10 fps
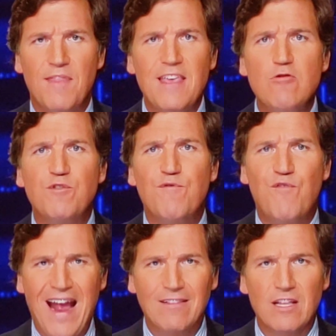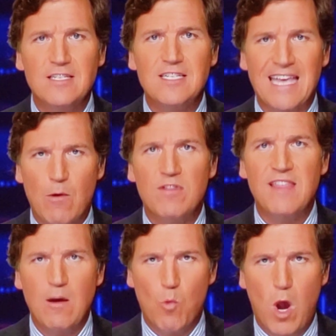They use violence to get what
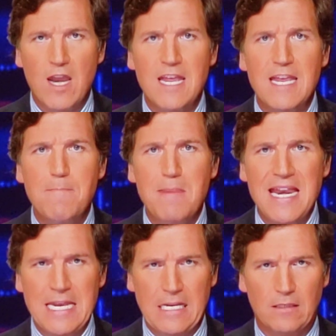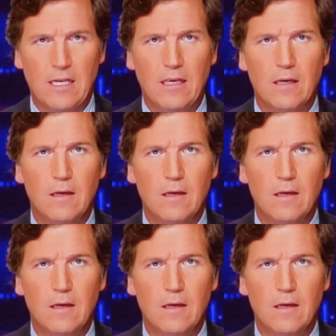they want immediately.